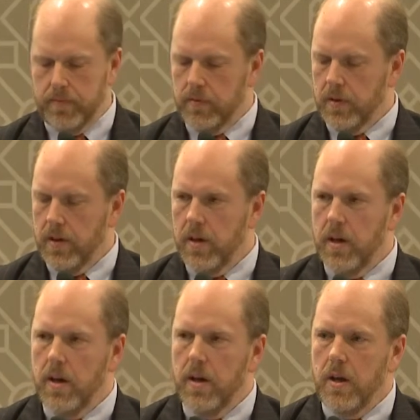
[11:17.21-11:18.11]

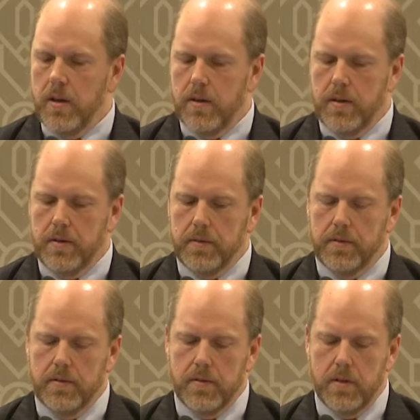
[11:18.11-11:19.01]
[no speech]